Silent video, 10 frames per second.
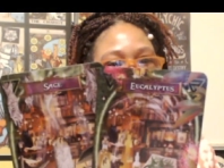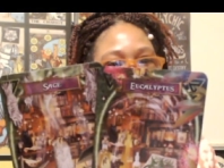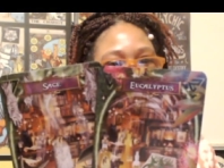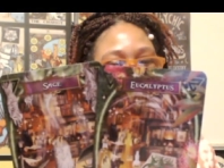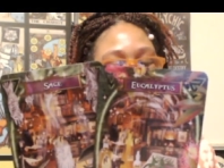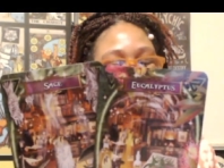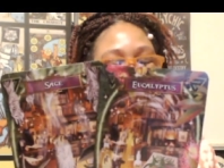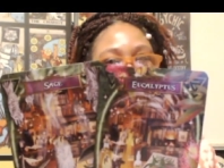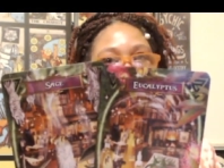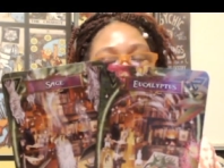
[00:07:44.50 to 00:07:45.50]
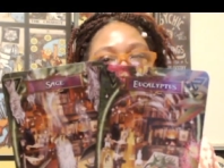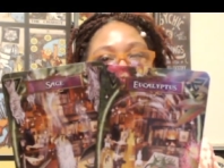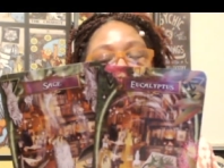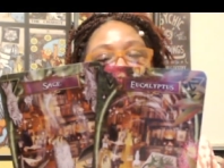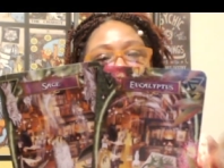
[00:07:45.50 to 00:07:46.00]
able to,
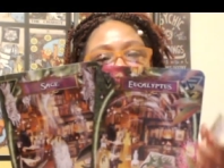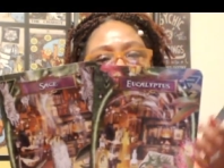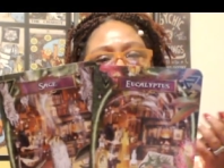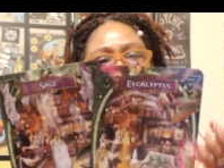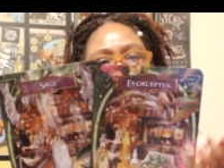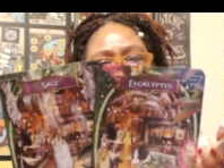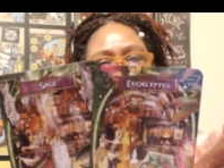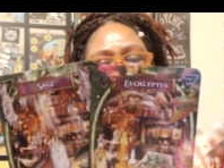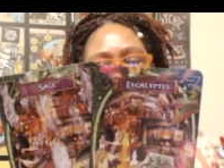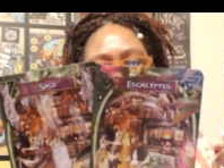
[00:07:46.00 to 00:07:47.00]
uh, some of you need to clear